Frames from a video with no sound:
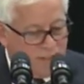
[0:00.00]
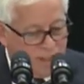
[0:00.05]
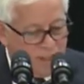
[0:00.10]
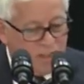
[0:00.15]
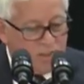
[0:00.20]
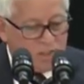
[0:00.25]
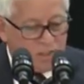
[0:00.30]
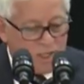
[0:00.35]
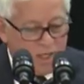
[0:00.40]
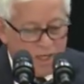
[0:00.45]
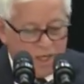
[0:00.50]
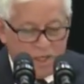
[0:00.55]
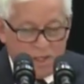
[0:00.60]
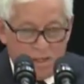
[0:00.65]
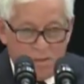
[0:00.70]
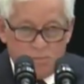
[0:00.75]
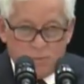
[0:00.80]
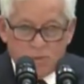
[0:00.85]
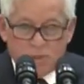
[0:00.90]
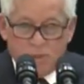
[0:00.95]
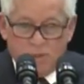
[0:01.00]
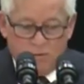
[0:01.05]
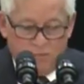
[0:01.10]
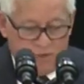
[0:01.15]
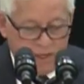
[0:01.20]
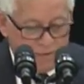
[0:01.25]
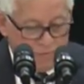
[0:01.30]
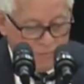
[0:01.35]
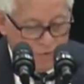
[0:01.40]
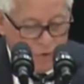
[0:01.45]
these times of
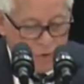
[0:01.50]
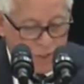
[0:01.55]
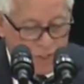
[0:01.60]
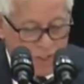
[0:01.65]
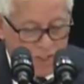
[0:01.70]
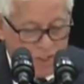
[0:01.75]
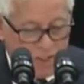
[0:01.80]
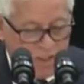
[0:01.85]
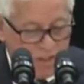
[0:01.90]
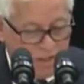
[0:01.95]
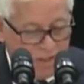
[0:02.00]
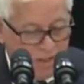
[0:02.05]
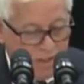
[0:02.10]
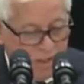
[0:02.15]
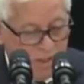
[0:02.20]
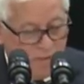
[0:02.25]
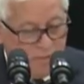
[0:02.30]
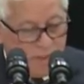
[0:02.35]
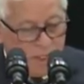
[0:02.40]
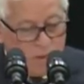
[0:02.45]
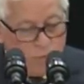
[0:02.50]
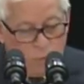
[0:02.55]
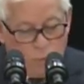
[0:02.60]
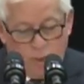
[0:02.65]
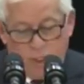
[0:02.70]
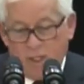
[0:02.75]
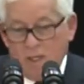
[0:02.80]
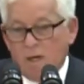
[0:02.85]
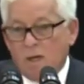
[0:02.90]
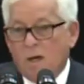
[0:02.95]
adversity that
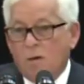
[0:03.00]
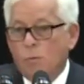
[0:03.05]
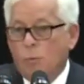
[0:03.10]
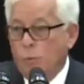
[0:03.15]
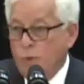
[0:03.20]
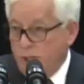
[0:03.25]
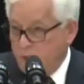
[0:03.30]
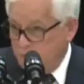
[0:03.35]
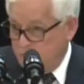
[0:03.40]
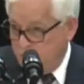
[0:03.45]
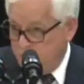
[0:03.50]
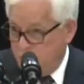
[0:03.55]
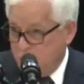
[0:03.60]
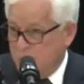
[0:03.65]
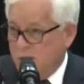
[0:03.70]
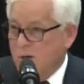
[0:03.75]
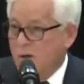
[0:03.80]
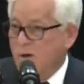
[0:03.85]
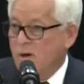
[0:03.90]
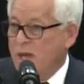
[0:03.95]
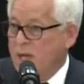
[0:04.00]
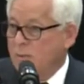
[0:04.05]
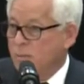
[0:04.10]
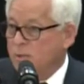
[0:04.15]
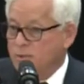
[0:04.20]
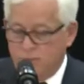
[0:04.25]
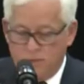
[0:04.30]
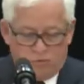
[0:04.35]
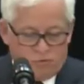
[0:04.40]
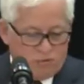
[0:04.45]
we are
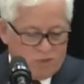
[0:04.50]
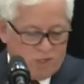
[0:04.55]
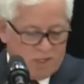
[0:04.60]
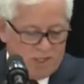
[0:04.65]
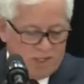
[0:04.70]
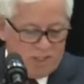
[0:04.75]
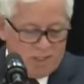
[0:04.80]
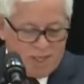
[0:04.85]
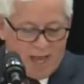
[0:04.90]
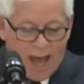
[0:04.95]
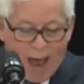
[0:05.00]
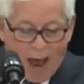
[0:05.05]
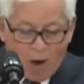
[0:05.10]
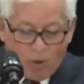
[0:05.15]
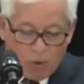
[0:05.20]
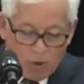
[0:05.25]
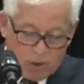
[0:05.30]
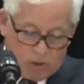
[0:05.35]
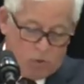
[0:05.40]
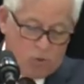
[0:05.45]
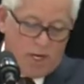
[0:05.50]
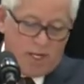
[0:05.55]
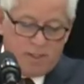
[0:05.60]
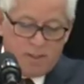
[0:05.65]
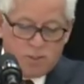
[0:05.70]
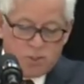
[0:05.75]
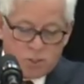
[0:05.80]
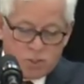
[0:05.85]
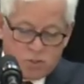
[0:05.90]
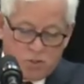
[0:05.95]
able to find our
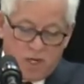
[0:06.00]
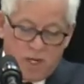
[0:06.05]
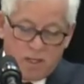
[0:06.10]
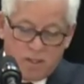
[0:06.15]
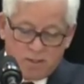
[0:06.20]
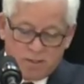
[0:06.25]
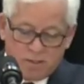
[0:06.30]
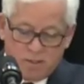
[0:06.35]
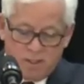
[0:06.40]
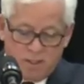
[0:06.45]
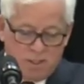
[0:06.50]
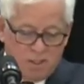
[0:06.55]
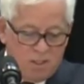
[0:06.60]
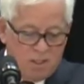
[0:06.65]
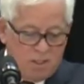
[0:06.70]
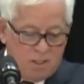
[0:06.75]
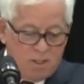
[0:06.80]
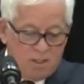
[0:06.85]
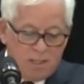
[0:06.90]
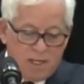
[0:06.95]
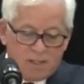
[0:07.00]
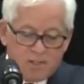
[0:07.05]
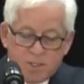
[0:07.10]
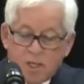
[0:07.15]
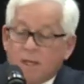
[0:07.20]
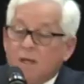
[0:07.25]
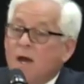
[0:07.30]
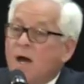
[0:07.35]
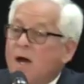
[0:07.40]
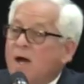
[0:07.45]
greatest strength. And that's
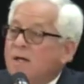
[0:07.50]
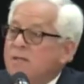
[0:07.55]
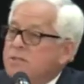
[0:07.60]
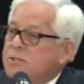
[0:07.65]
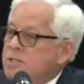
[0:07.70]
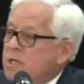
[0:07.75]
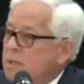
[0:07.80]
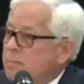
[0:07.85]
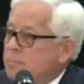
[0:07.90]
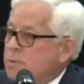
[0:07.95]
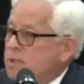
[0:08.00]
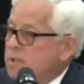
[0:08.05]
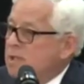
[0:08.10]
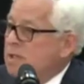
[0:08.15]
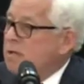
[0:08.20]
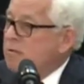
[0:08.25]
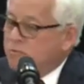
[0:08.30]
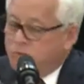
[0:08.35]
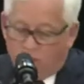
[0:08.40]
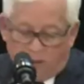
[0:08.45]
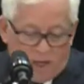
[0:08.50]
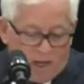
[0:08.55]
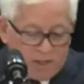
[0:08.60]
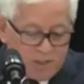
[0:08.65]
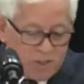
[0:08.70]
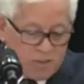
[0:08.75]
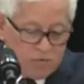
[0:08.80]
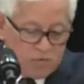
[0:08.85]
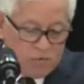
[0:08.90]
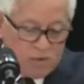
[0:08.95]
a concept and a
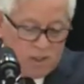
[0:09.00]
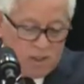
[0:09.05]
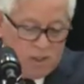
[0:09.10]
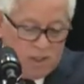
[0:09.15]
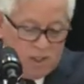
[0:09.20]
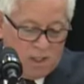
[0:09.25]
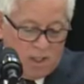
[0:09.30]
philosophy